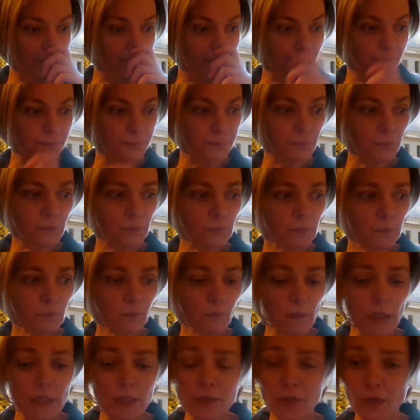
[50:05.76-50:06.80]

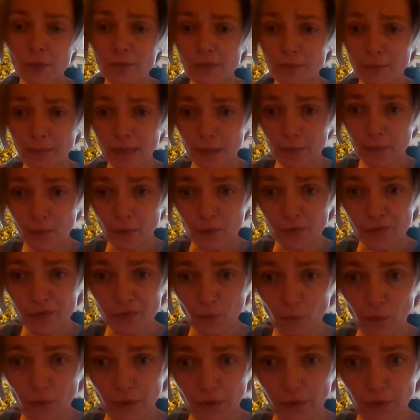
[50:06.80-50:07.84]
in terms of menopause
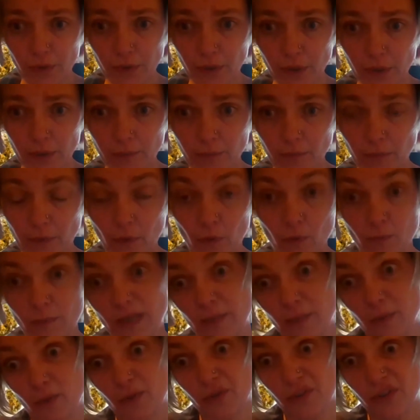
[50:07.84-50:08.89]
work or
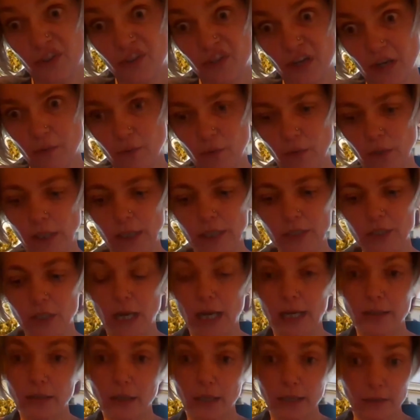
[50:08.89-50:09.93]
menopause in general, actually,
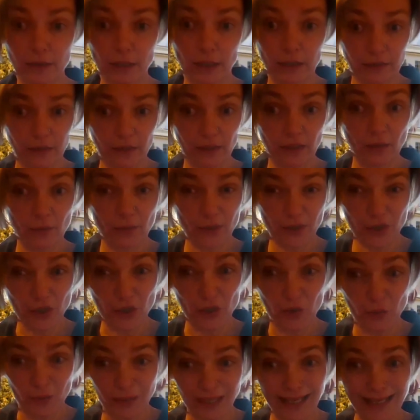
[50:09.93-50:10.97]
I, I, I, think there are
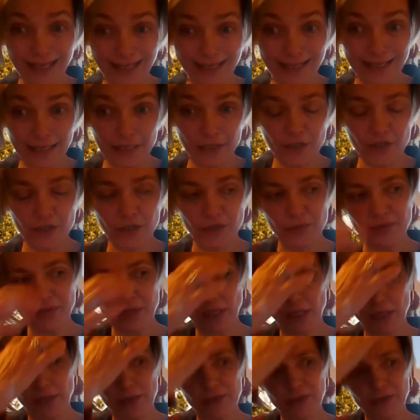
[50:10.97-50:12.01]
two key issues
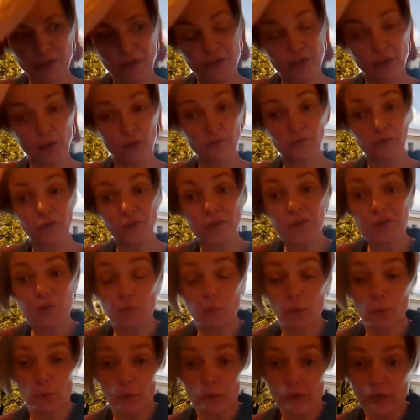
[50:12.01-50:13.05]
here. So the first
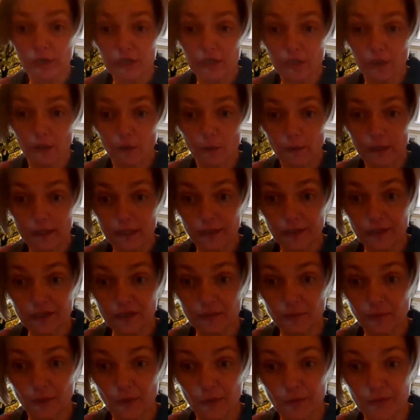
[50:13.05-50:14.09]
one we're actually already
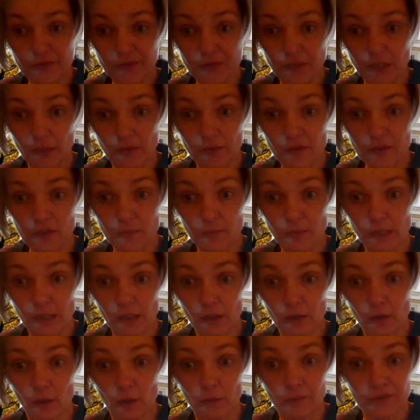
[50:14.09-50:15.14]
experiencing, and this has been
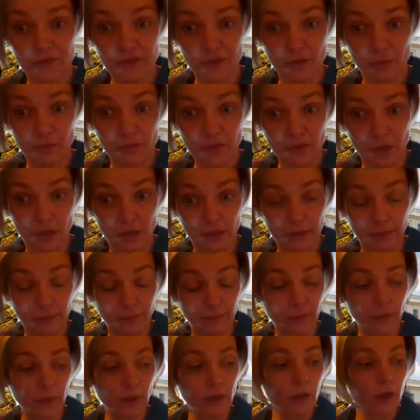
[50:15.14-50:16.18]
going on for some
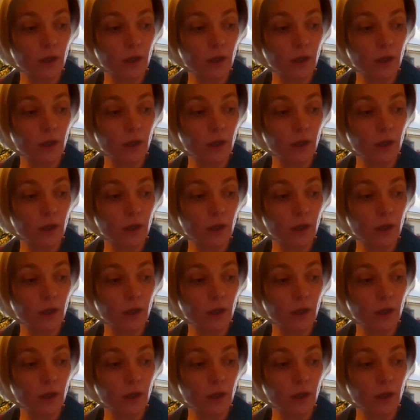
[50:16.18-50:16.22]
time.